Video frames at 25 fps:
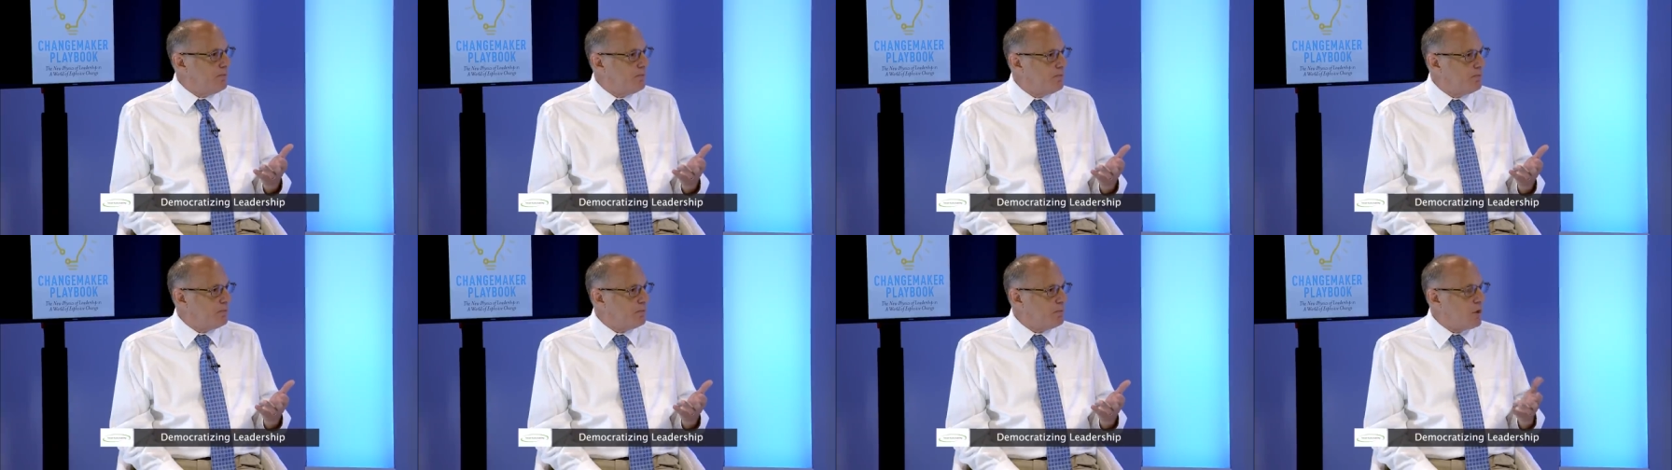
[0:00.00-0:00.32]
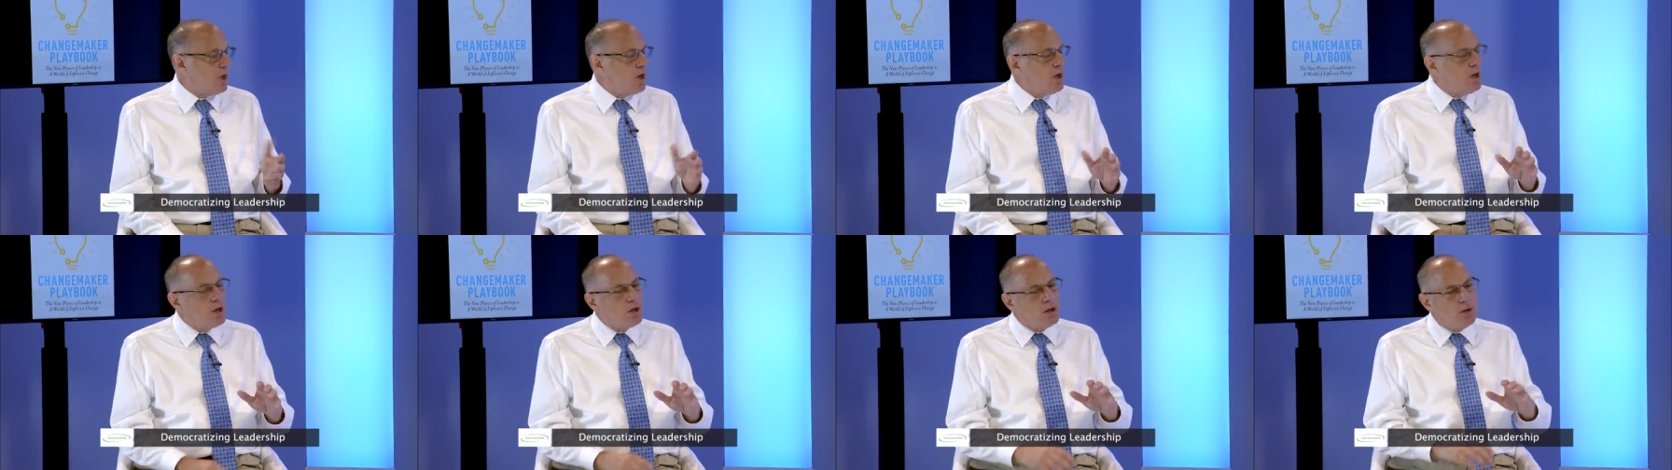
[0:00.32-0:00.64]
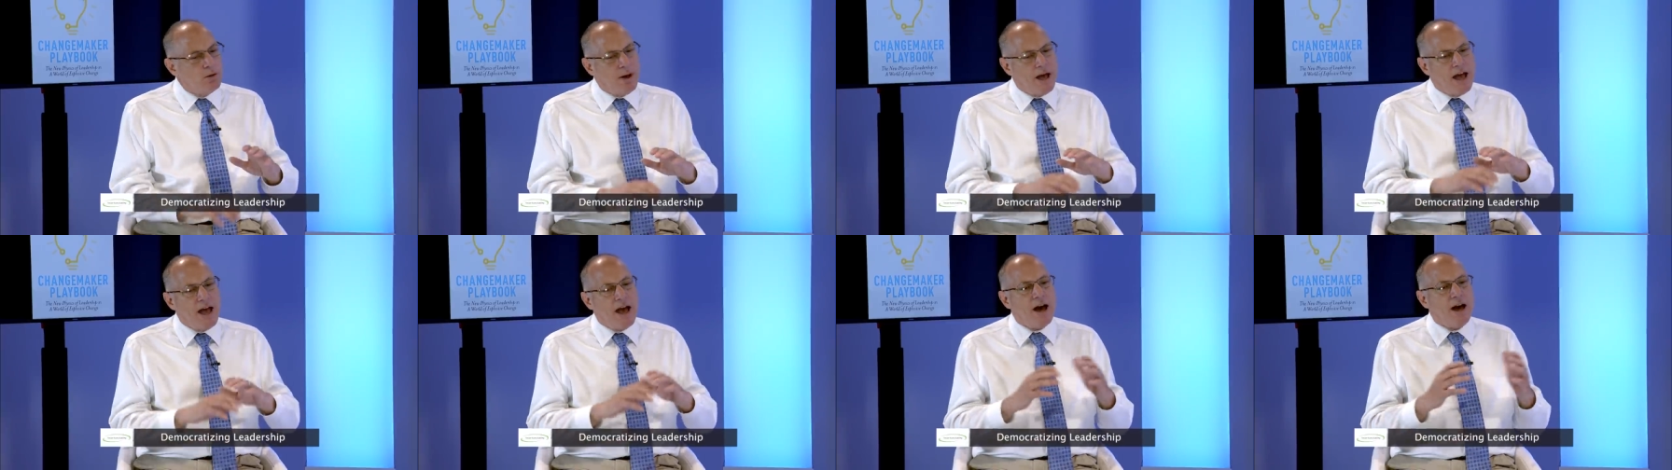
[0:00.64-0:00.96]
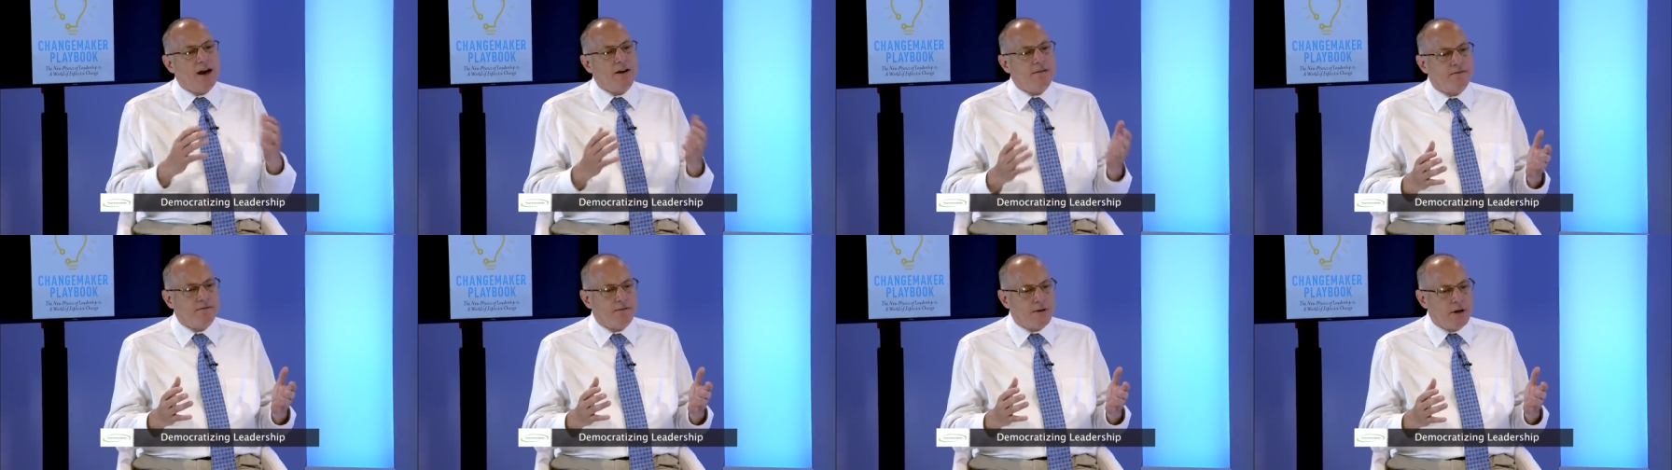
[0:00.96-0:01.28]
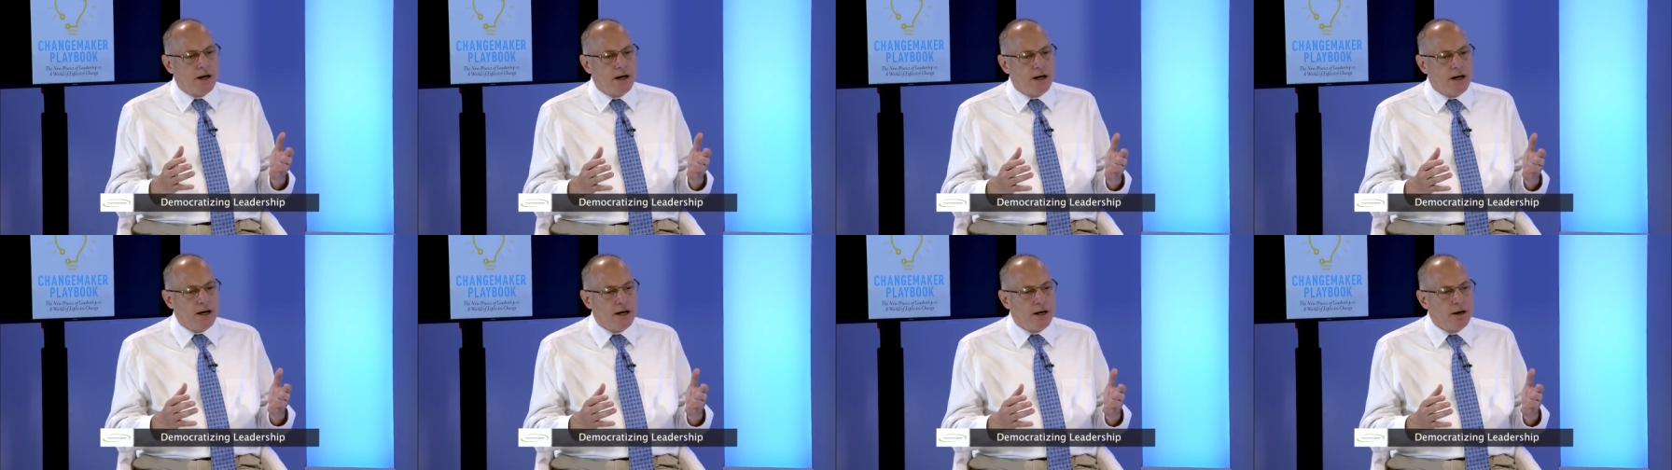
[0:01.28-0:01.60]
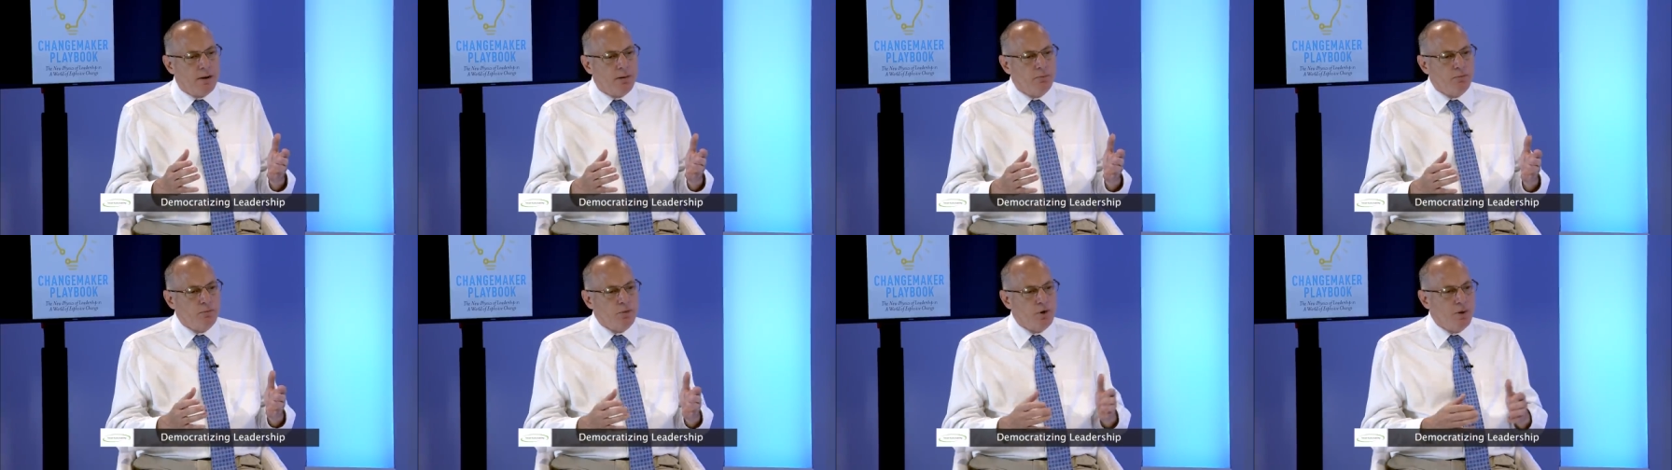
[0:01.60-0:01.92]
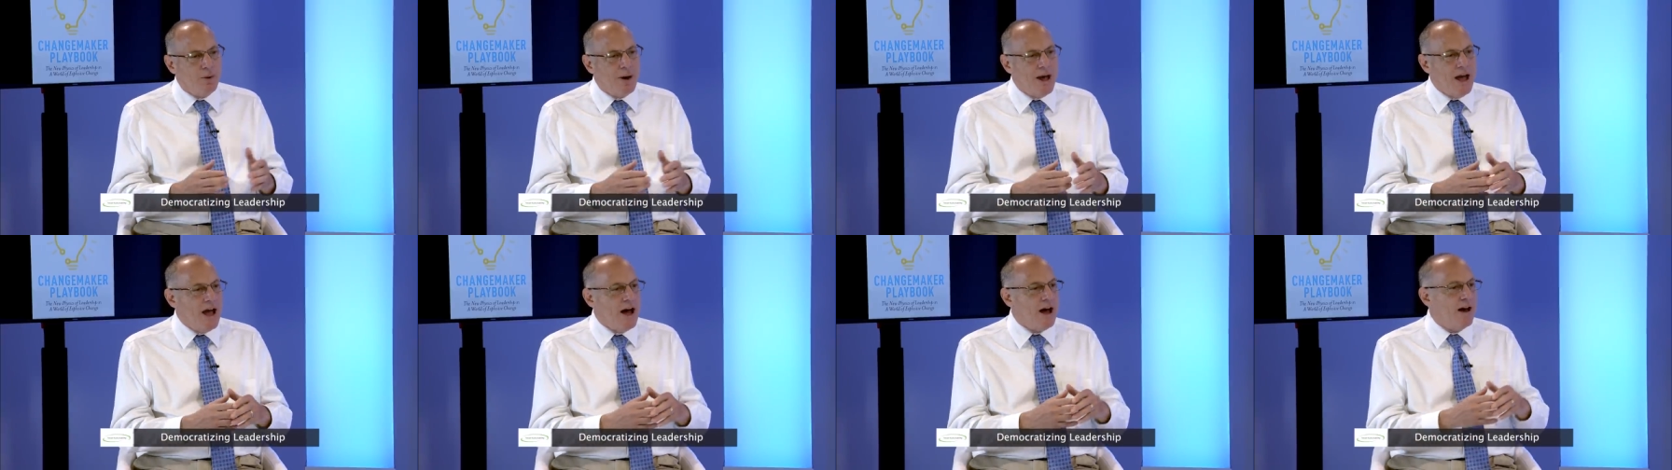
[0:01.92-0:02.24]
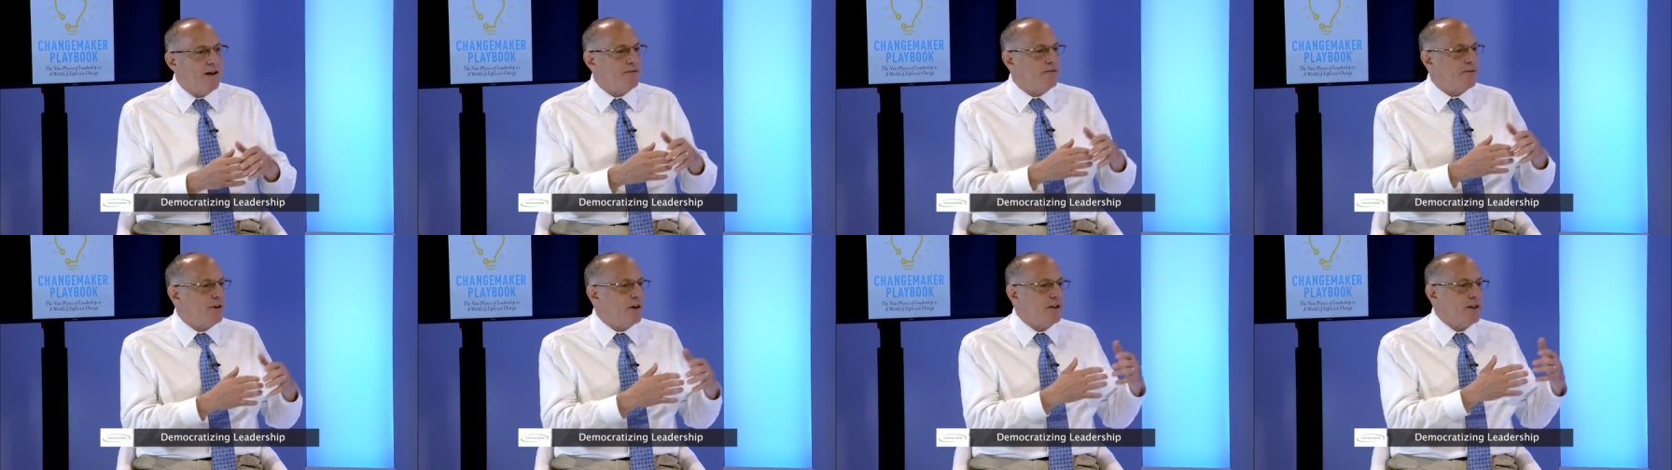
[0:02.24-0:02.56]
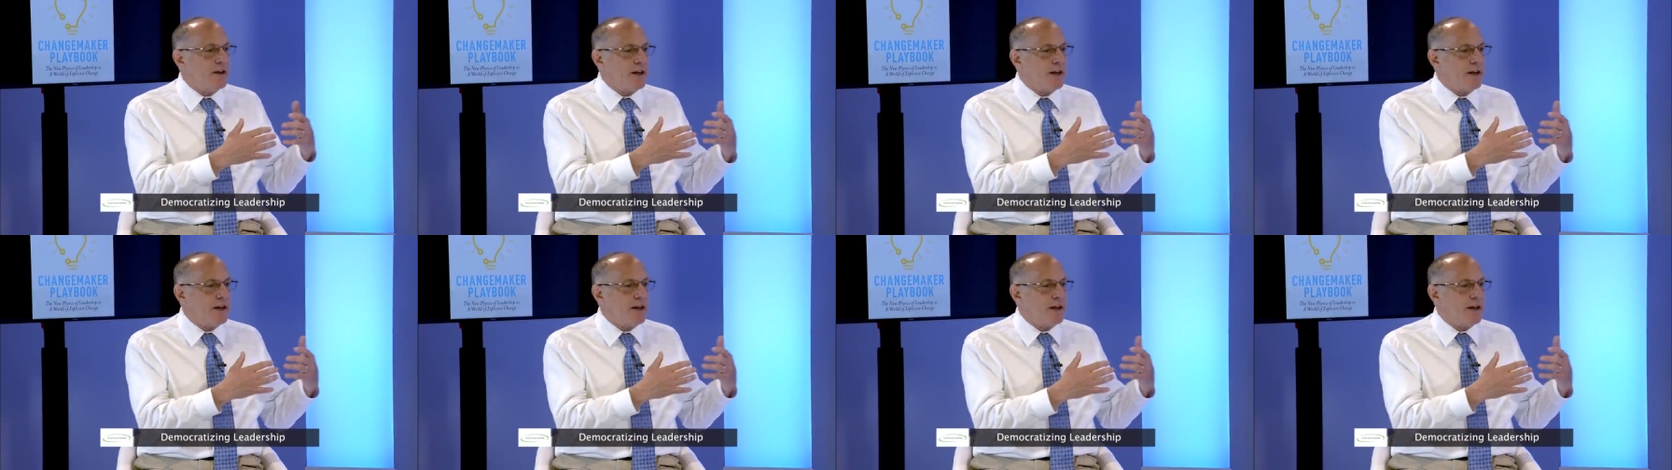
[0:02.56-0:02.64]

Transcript: Hmm. You have um, you have uh,